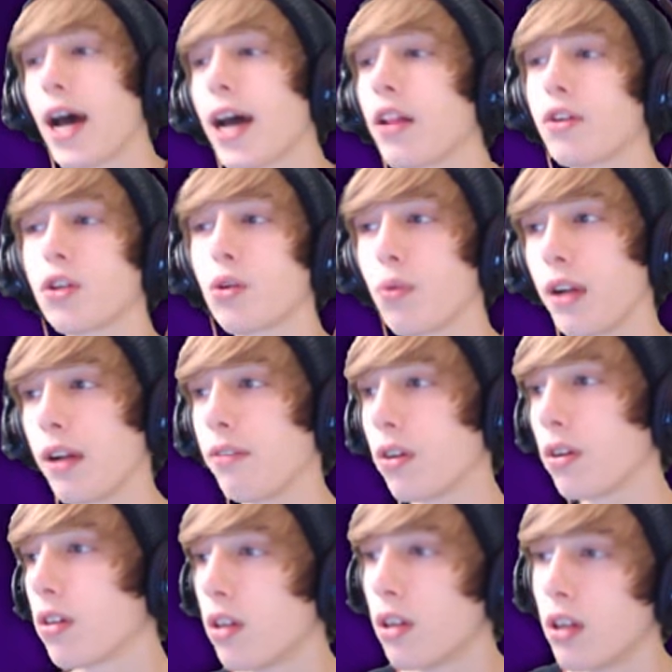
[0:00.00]
island or
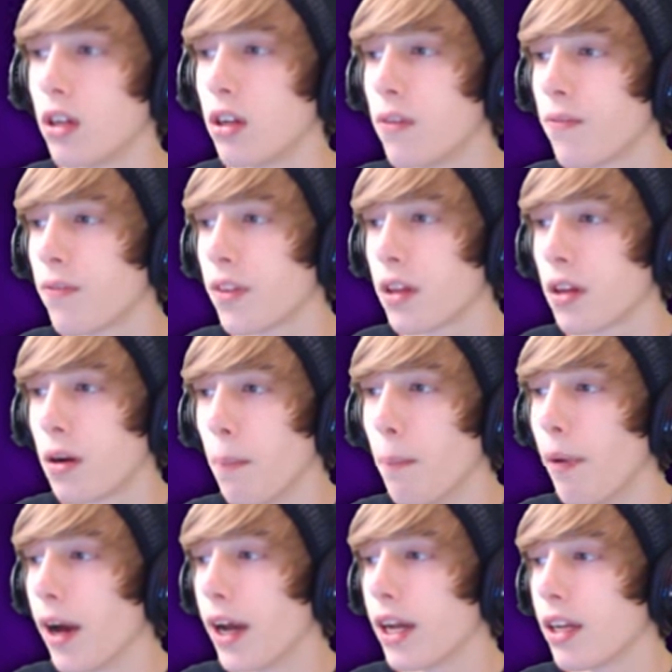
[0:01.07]
whatever.
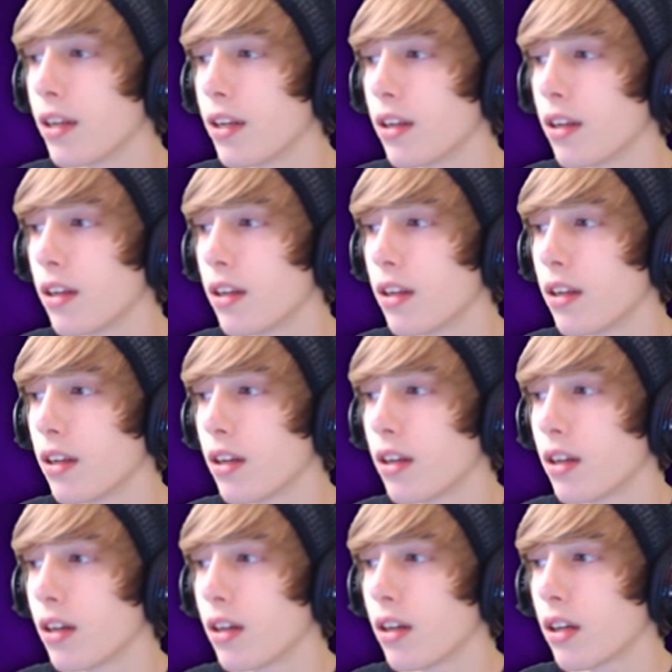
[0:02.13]
But,
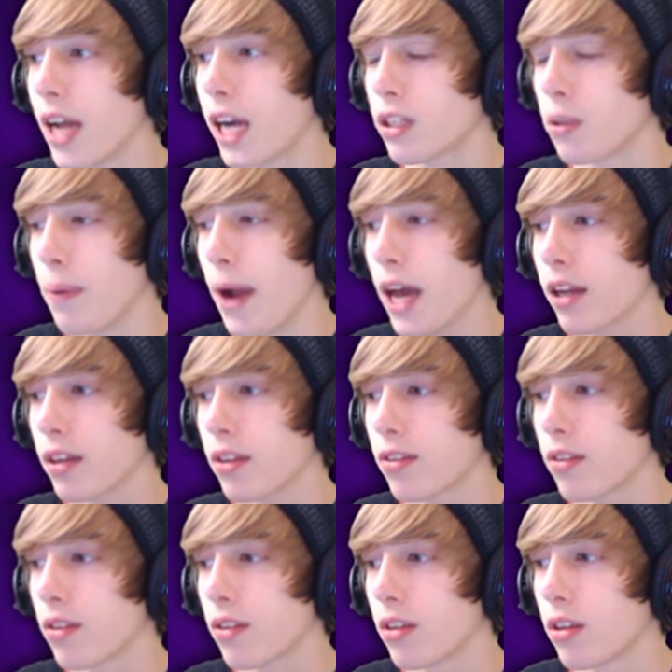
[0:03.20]

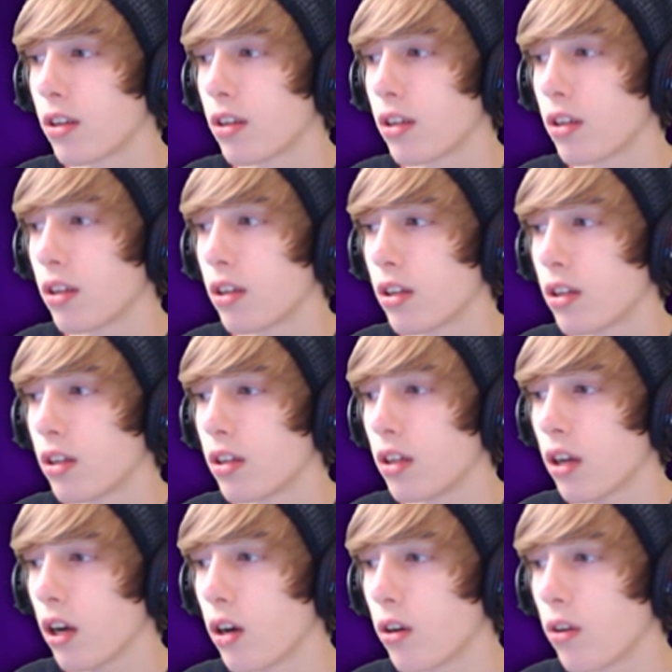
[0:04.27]
acrobatics.
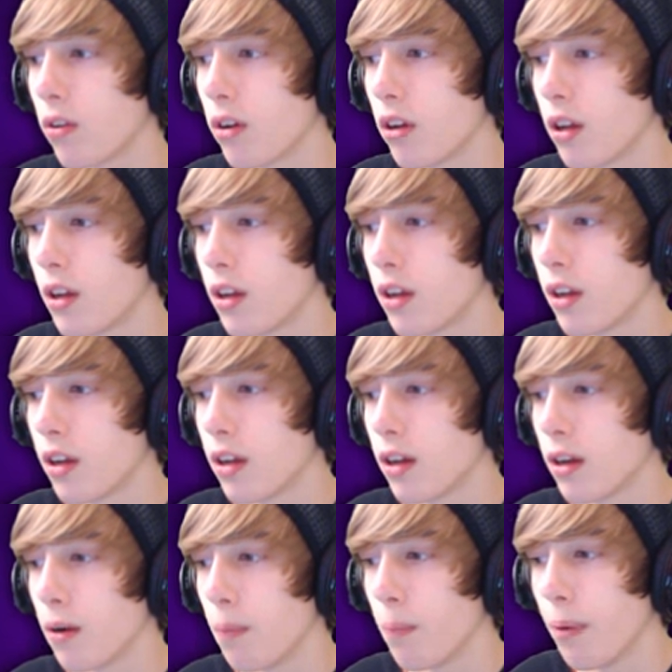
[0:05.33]
Yo.
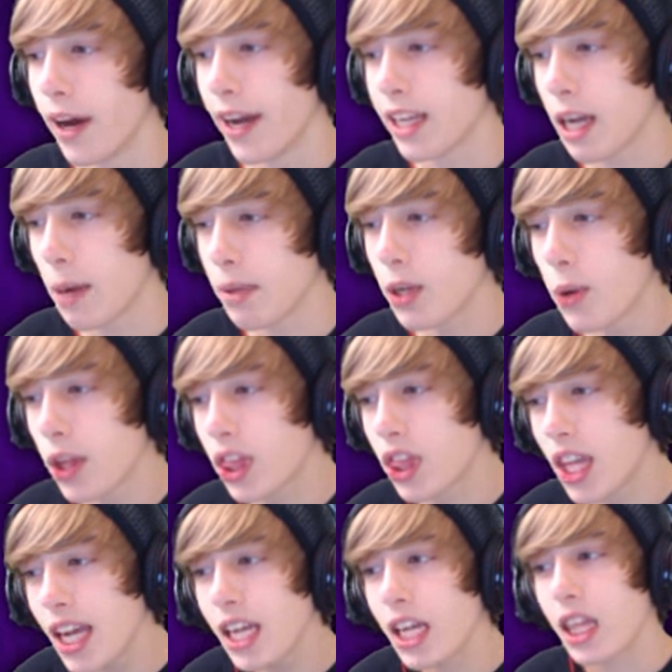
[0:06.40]
But, I mean, you would
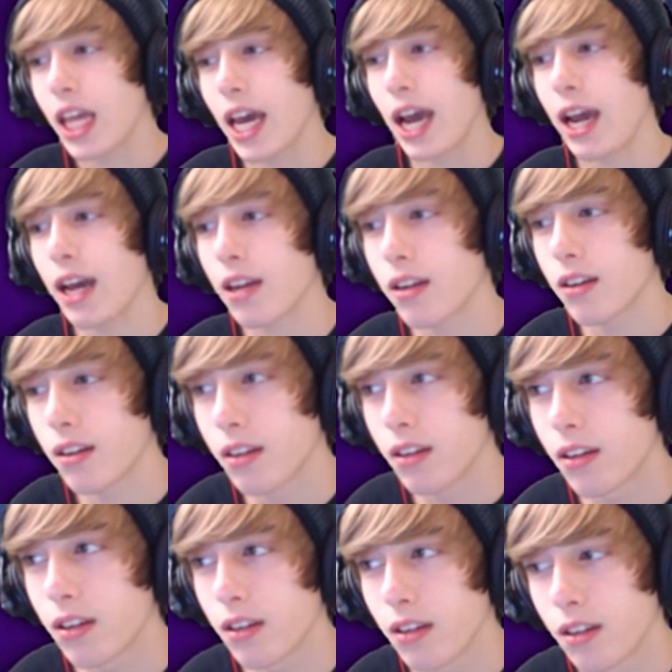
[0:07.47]
think that
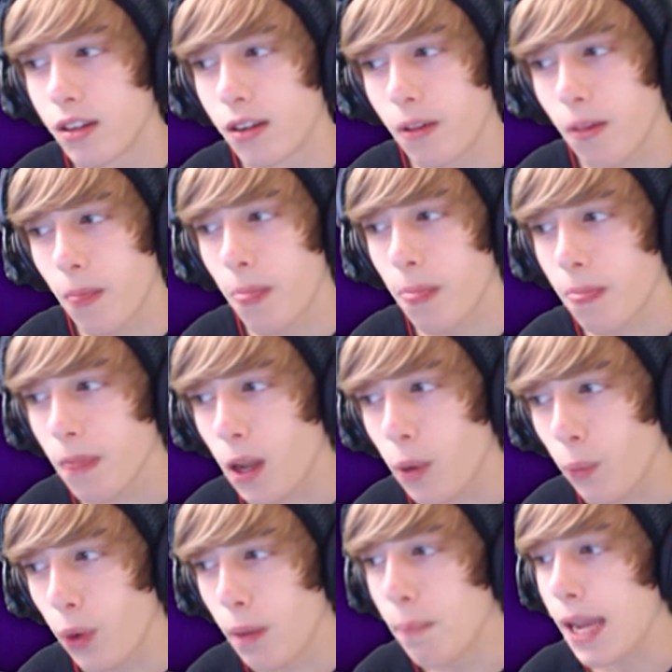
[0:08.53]

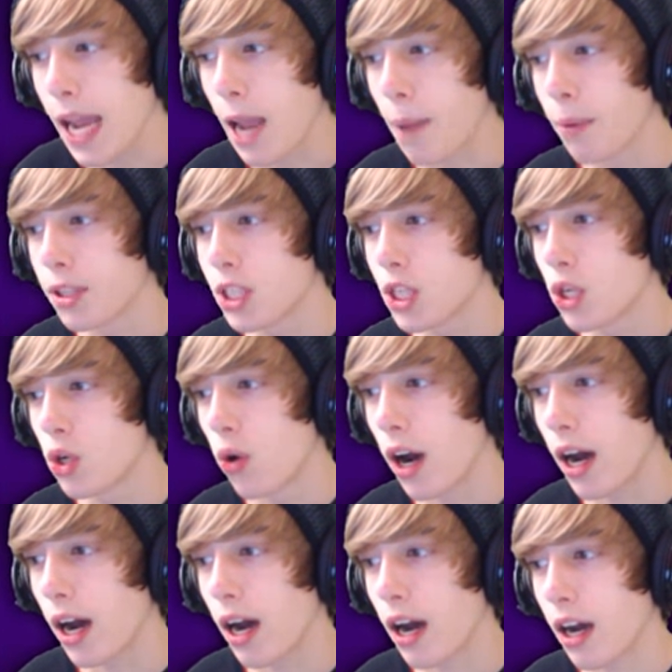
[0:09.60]
we'd be able to,
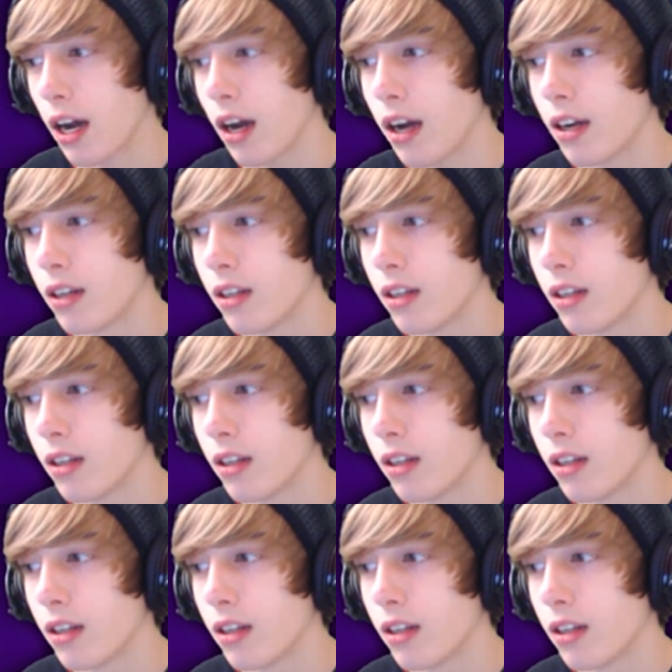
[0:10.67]
uh,